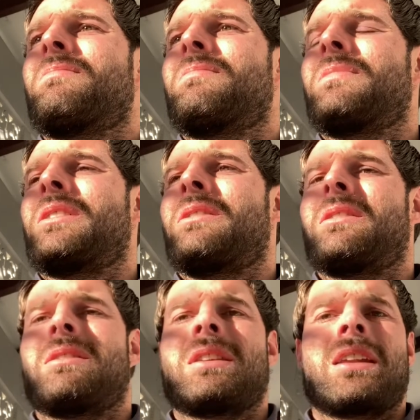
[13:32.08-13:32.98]
you know,
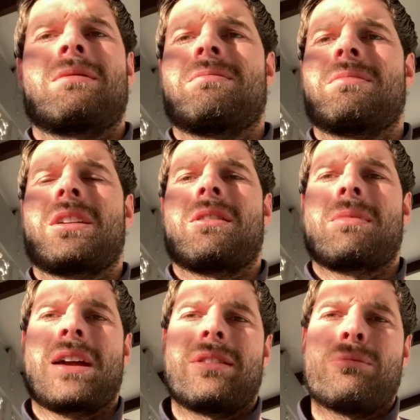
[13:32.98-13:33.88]
and then, you know, I
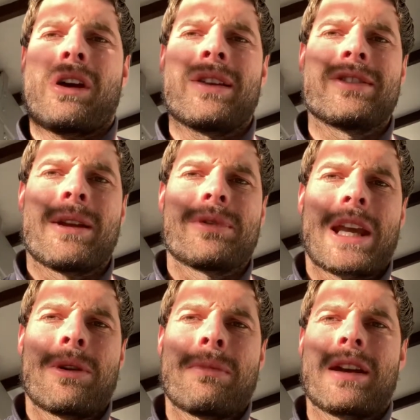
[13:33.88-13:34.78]
had the brain zaps
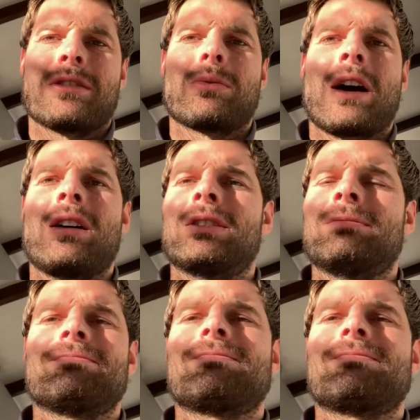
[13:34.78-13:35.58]
coming back as well, and